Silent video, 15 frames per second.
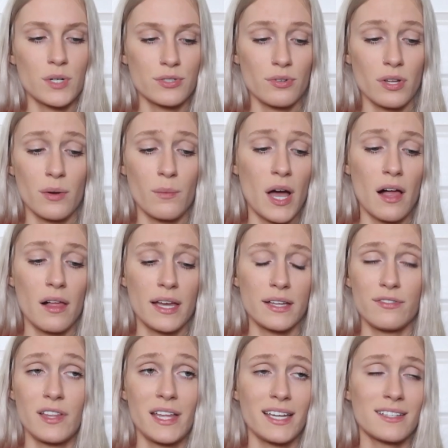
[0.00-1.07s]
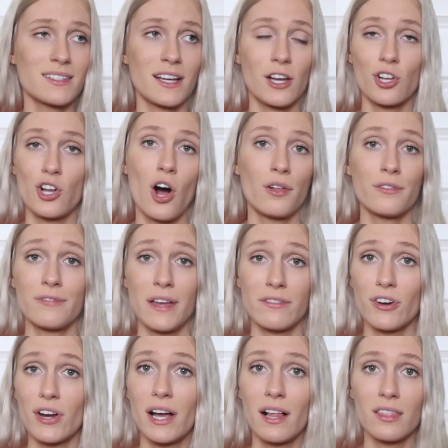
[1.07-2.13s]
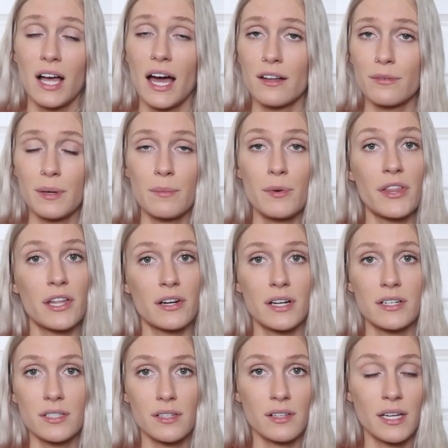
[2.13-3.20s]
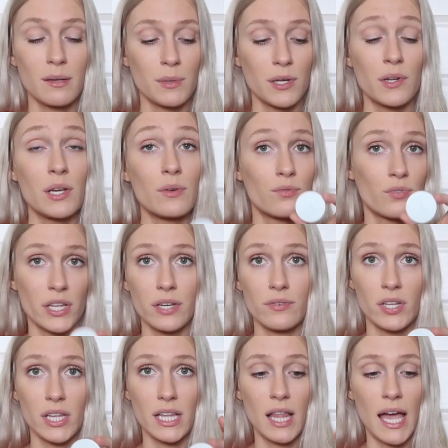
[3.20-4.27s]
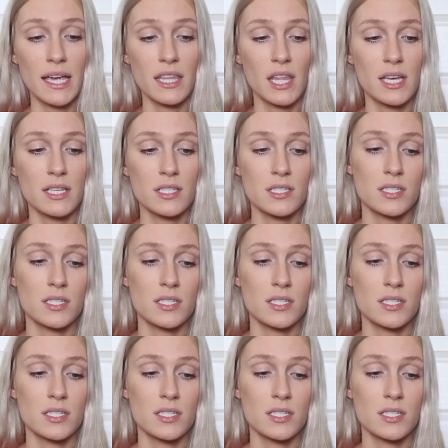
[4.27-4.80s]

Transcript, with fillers: Worked really well. I feel like it's like a cult favorite. A lot of people that are into clean beauty really, really like this.